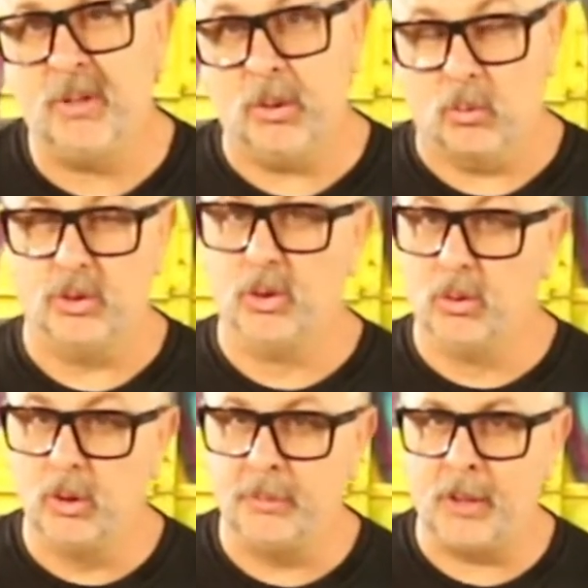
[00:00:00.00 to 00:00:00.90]
It will do
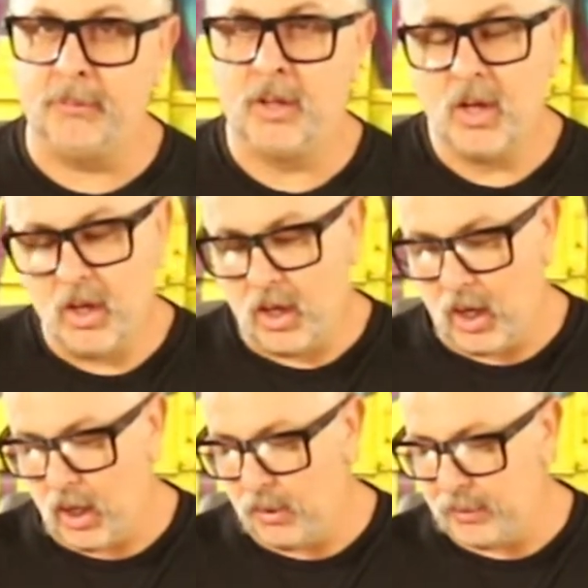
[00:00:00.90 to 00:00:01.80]
aluminum,
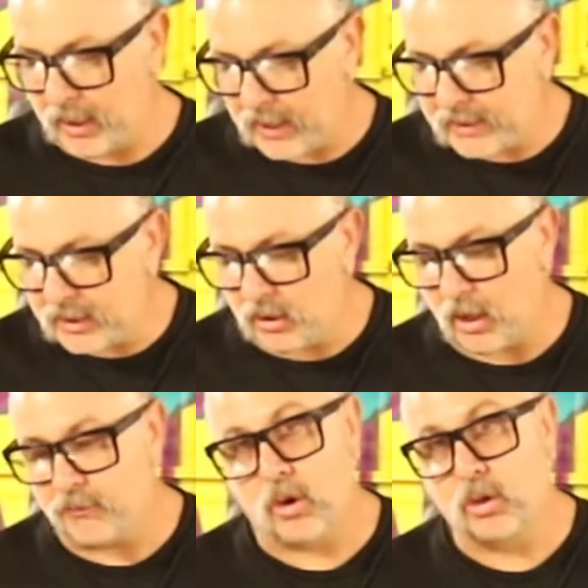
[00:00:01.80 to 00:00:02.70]
but I get a
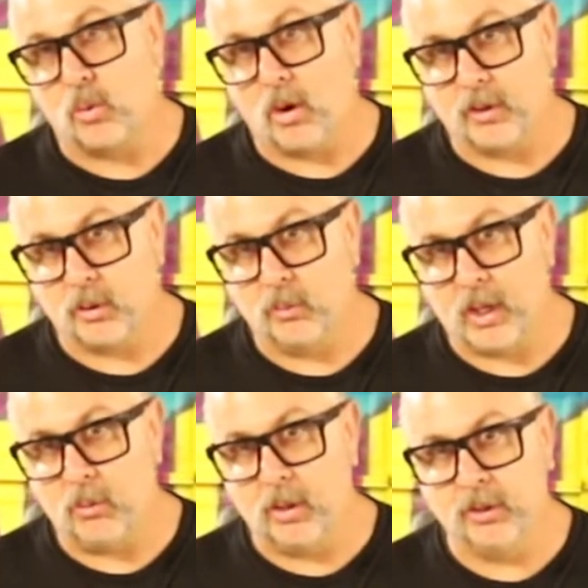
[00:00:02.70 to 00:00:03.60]
lot of arc wander when
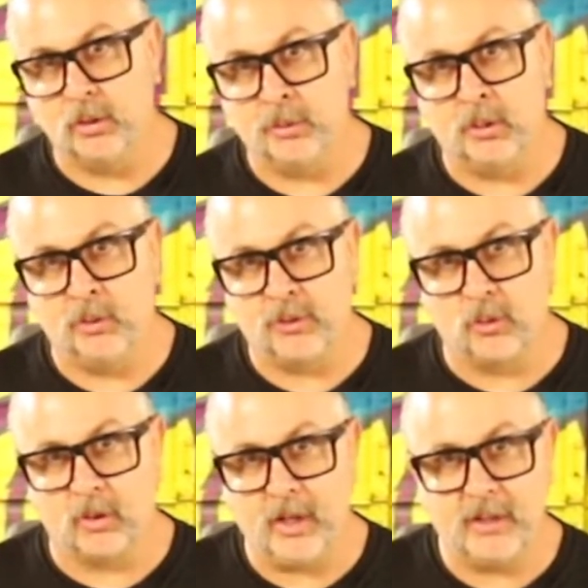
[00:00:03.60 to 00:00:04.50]
I weld aluminum with
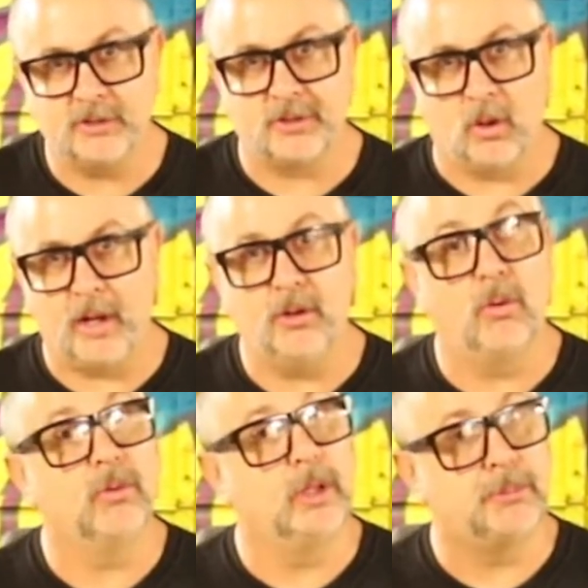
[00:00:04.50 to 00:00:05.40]
thoriated, so I
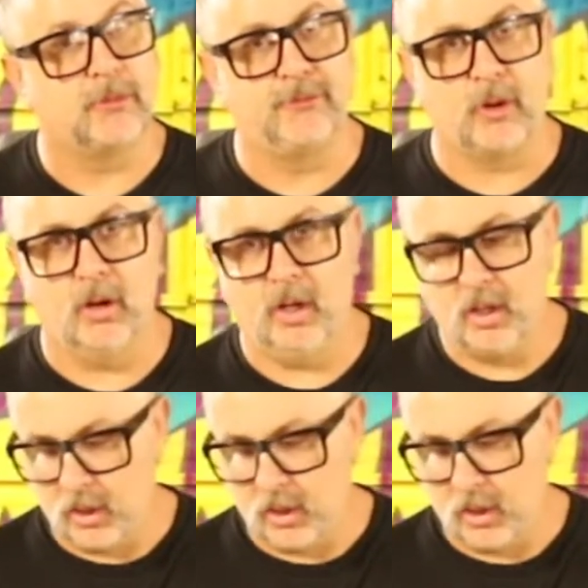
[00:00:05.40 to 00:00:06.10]
don't really prefer it.